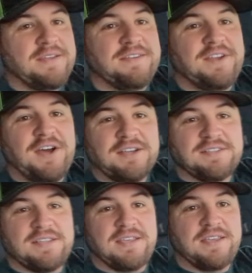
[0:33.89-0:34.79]

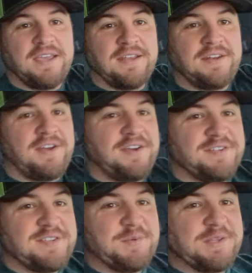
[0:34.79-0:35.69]
ducks and uh,
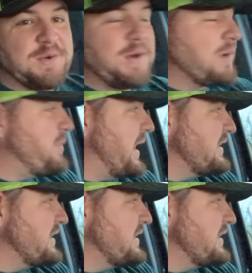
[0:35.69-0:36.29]
see what the Quack Pack